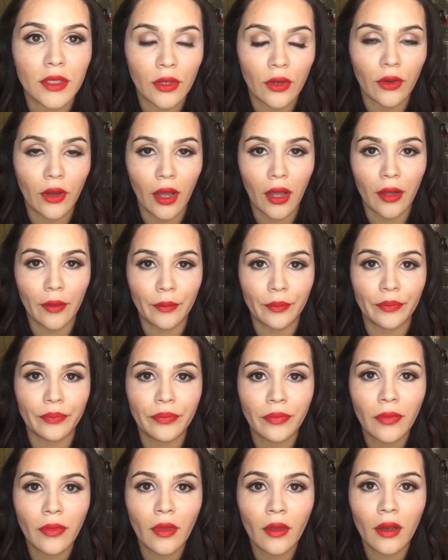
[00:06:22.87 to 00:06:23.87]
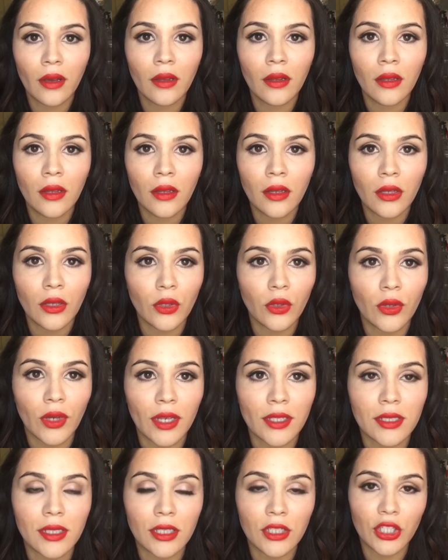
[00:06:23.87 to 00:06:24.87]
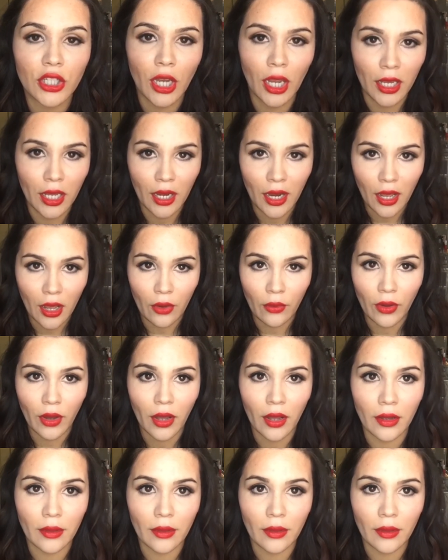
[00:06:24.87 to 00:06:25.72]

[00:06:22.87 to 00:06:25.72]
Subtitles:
so you guys can check it out.